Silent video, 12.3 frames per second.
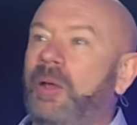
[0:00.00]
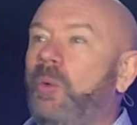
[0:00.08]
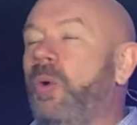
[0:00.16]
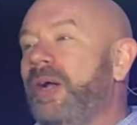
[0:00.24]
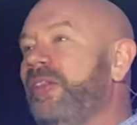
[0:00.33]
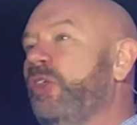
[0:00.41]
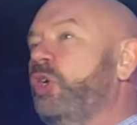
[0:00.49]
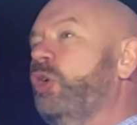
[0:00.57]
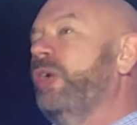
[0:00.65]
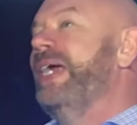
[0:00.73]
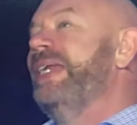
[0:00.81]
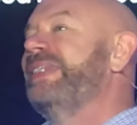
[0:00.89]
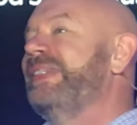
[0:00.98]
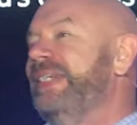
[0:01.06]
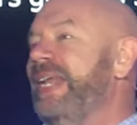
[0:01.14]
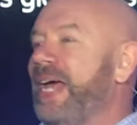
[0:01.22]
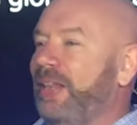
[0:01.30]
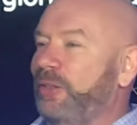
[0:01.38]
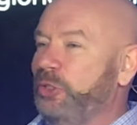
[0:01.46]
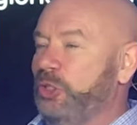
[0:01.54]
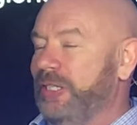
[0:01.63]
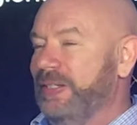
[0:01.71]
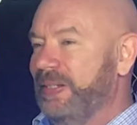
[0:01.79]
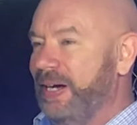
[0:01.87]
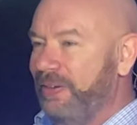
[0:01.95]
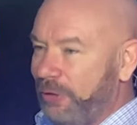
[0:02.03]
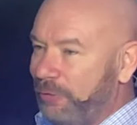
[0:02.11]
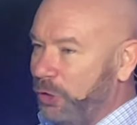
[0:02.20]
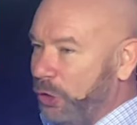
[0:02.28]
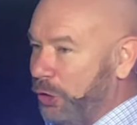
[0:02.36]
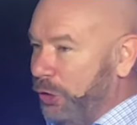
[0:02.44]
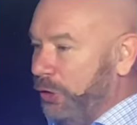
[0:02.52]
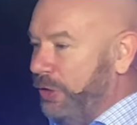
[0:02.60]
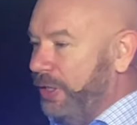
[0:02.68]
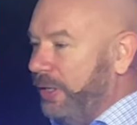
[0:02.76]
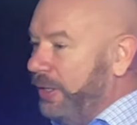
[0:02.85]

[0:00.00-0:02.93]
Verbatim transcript: One of the greatest analogies that I've ever heard